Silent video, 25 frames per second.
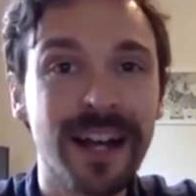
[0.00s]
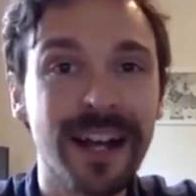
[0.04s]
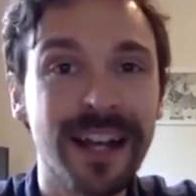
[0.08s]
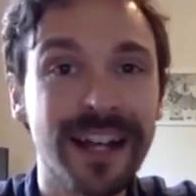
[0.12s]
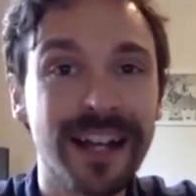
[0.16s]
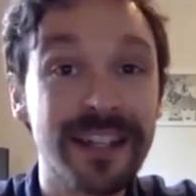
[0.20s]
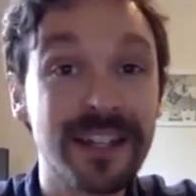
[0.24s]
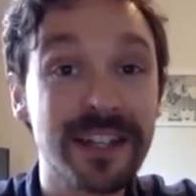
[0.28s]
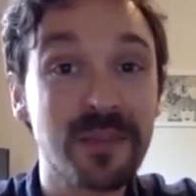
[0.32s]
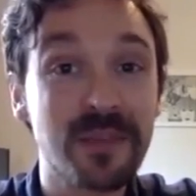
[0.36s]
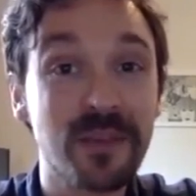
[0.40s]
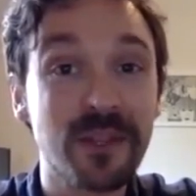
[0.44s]

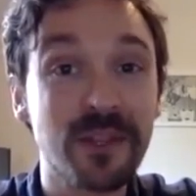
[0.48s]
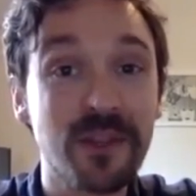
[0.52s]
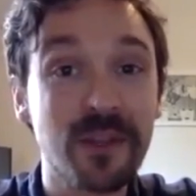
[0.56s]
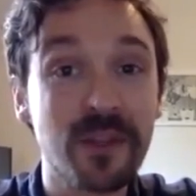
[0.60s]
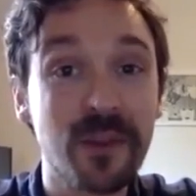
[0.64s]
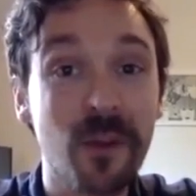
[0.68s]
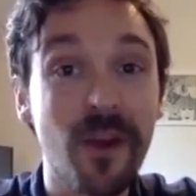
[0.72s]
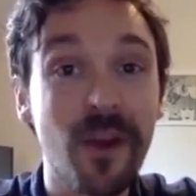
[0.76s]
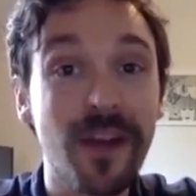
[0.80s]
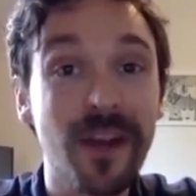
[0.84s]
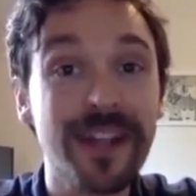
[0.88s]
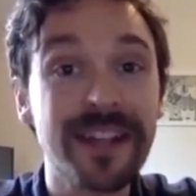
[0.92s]
This one's
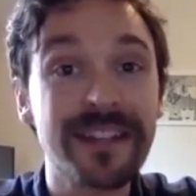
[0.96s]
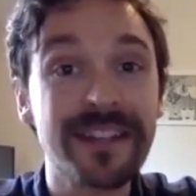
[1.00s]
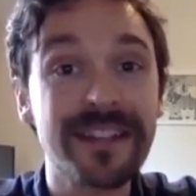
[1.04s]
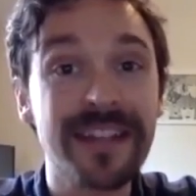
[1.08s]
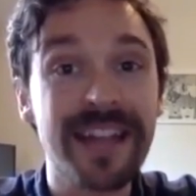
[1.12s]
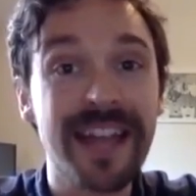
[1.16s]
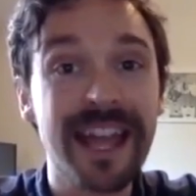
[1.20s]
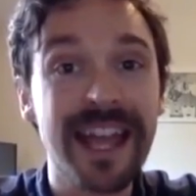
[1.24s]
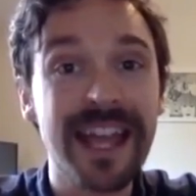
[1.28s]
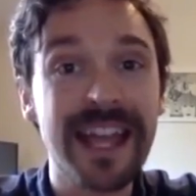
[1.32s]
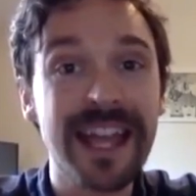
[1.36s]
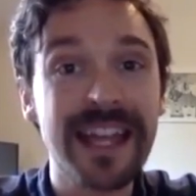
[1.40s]
quite
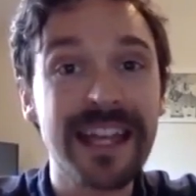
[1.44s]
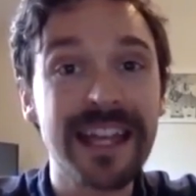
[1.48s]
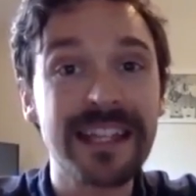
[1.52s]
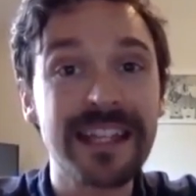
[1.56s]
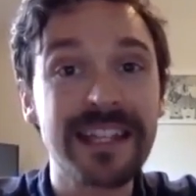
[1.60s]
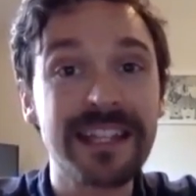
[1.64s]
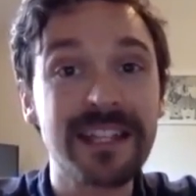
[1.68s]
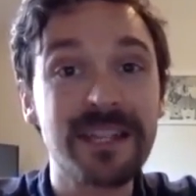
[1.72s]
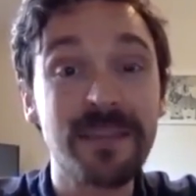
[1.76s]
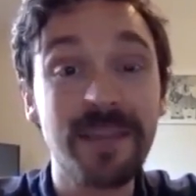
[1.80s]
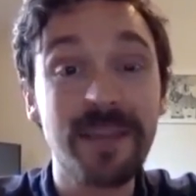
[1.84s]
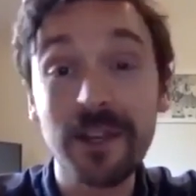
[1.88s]
a
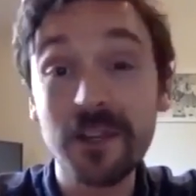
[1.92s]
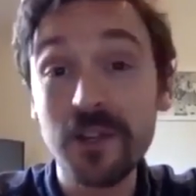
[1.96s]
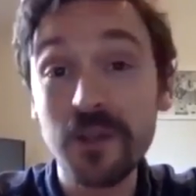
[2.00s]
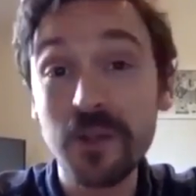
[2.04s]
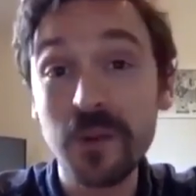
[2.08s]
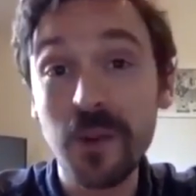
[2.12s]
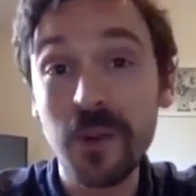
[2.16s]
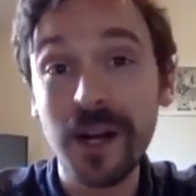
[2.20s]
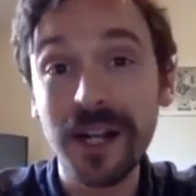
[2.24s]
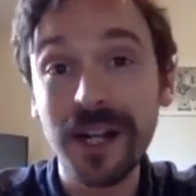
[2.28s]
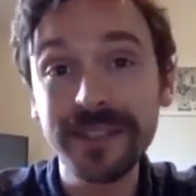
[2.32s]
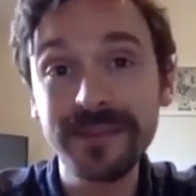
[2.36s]
special
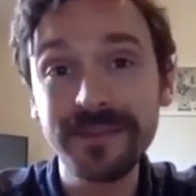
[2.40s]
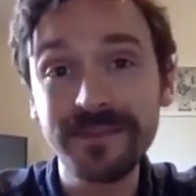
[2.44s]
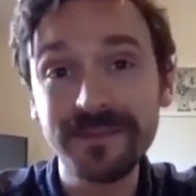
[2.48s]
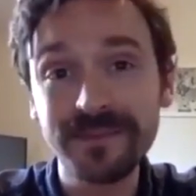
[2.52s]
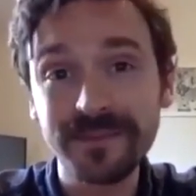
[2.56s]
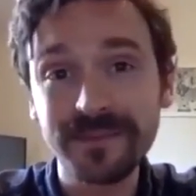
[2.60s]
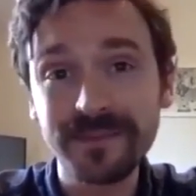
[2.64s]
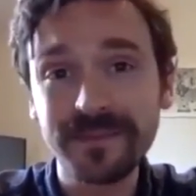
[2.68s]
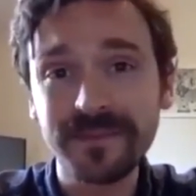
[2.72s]
one,